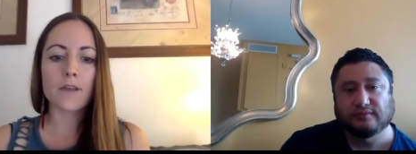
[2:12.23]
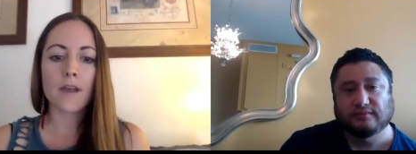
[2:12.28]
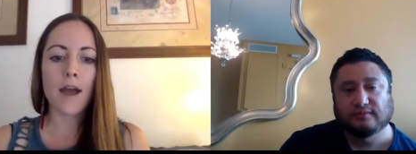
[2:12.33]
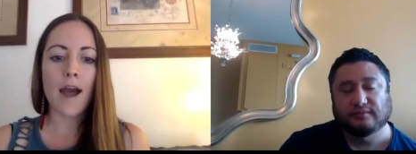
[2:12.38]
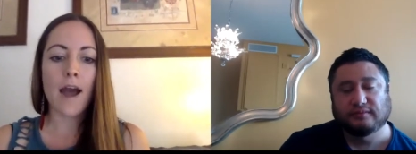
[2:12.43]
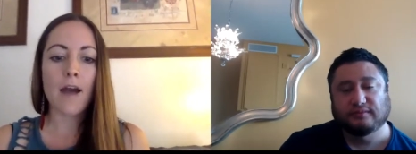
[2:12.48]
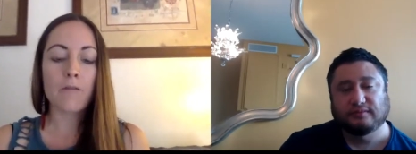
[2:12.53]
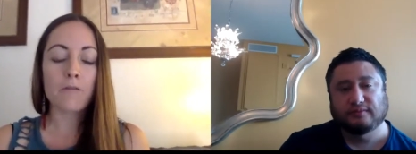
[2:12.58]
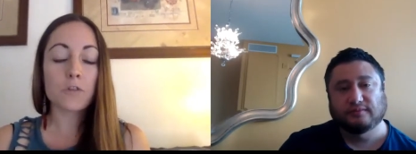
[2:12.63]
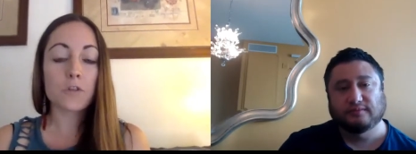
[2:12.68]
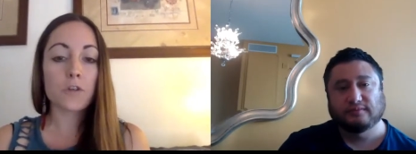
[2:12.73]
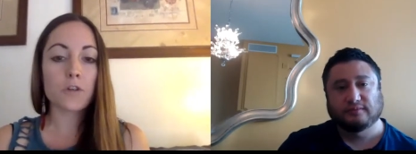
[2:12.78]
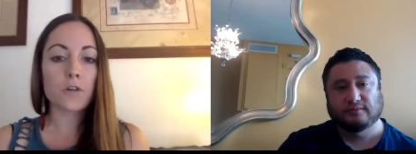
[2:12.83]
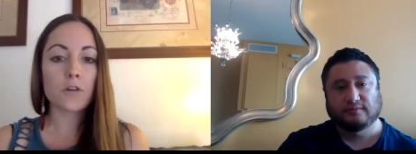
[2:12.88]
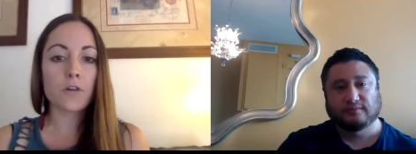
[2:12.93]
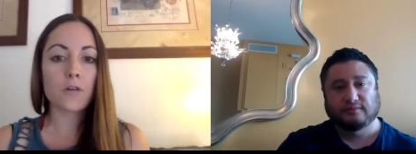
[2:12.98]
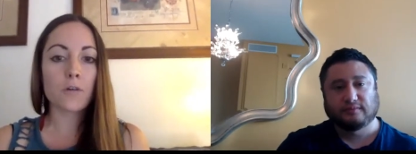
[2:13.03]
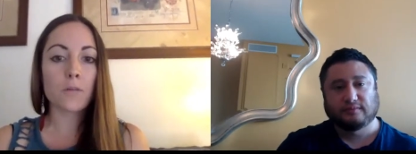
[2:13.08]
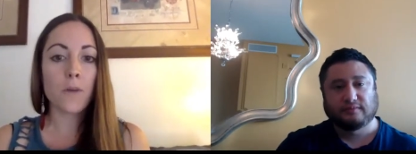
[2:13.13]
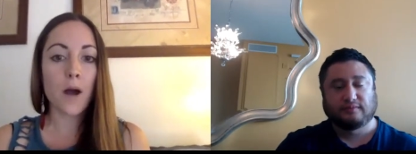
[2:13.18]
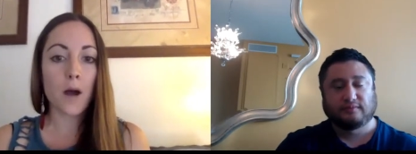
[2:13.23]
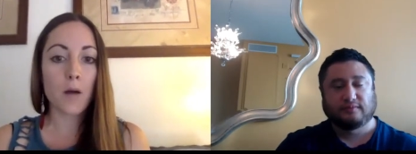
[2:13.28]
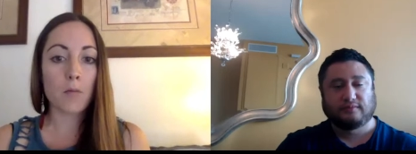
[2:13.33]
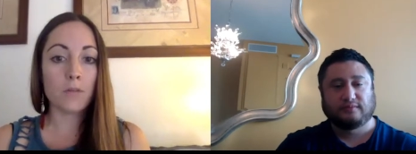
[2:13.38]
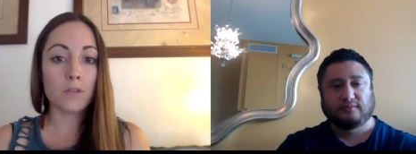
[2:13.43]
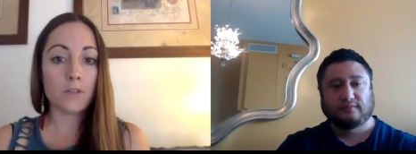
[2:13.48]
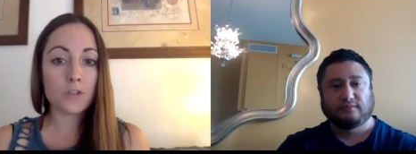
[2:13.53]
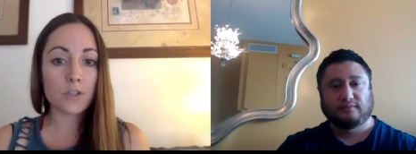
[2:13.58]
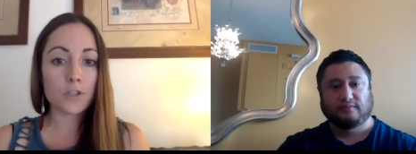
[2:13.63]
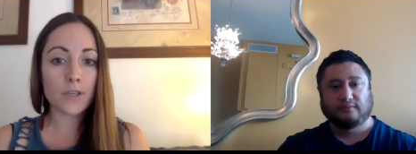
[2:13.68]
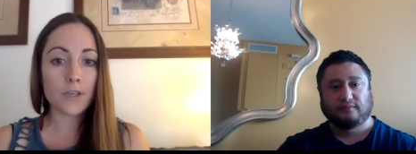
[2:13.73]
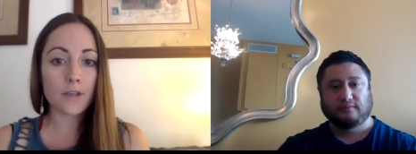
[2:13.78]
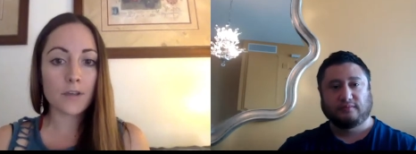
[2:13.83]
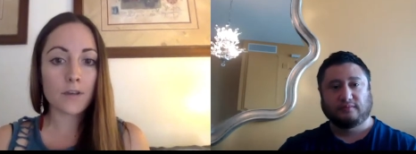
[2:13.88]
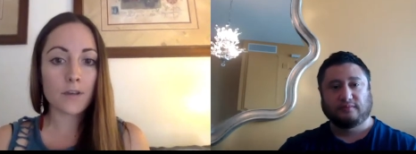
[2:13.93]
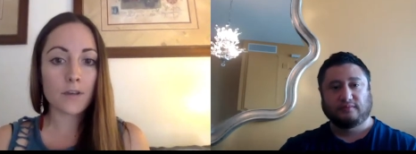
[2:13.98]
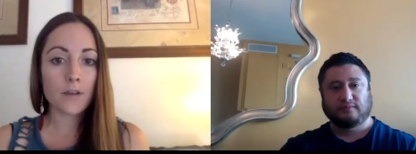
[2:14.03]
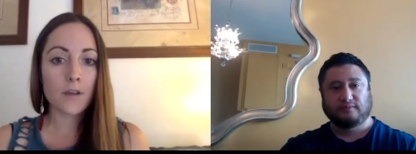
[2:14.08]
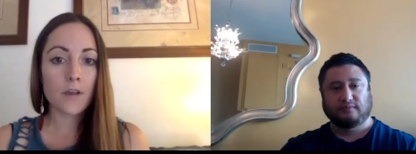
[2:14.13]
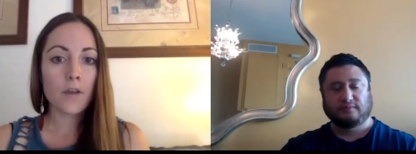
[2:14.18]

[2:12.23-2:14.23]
Speaker 1: after publishing,